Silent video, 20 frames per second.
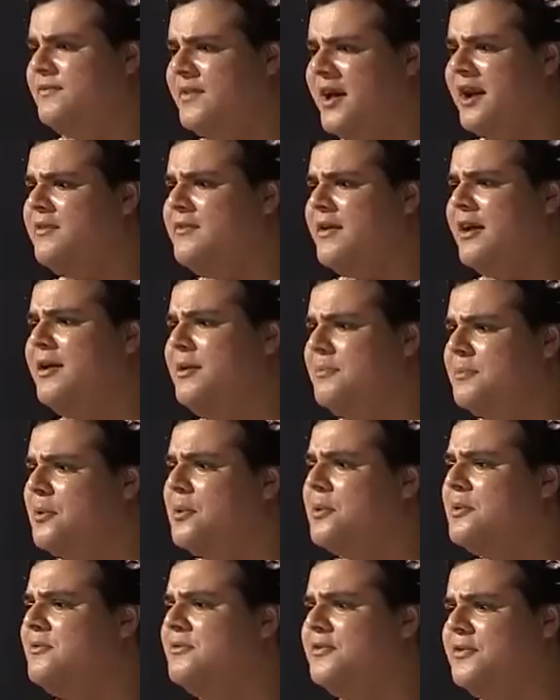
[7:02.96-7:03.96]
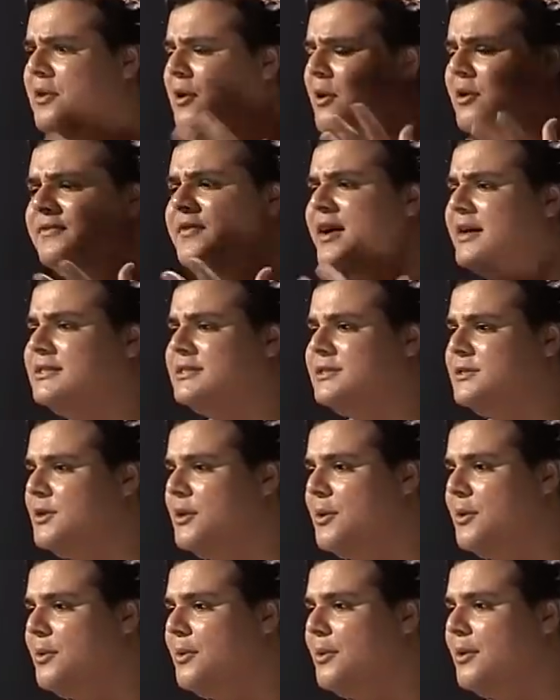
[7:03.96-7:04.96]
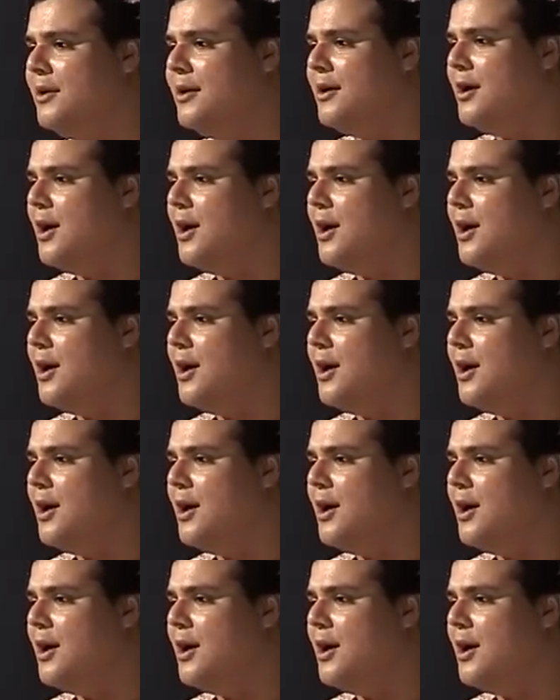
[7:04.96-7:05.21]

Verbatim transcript: very, very important for all of us to know.